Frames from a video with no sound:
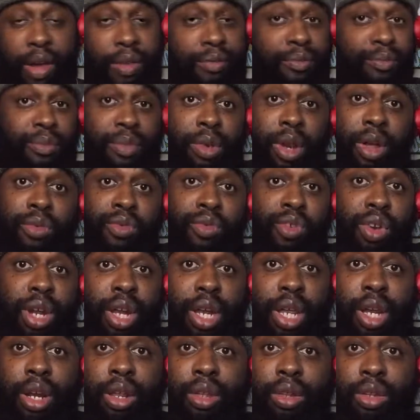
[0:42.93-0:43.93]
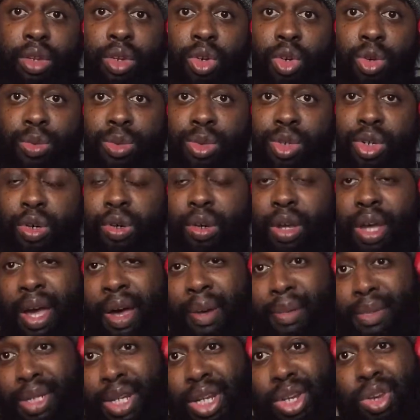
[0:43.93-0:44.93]
I've never read any of the Doom Patrol
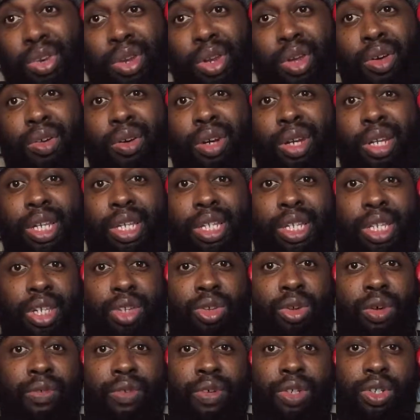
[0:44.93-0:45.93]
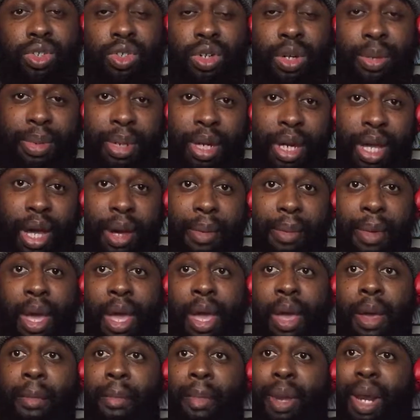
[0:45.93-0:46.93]
comics. I know they're on the DC Universe streaming app,
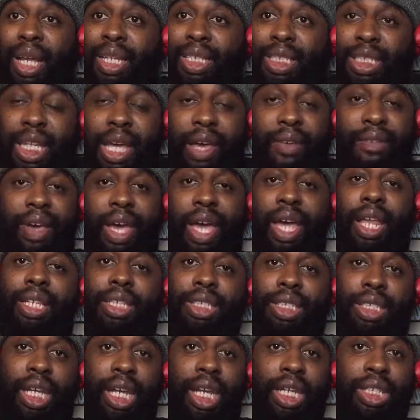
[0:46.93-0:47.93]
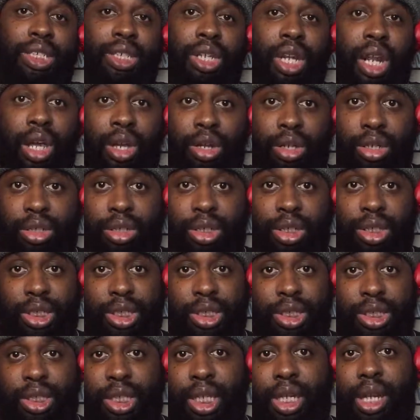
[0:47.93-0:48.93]
but I just haven't had the chance to, like,
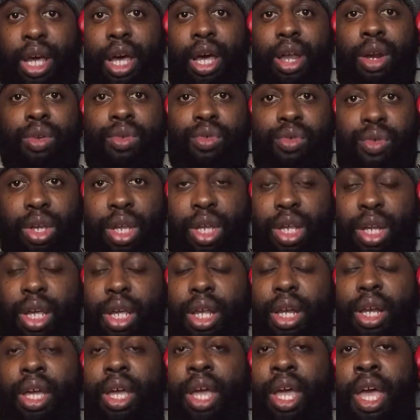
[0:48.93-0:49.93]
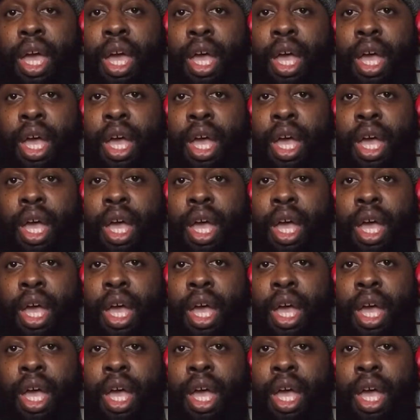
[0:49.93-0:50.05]
sit down and read any.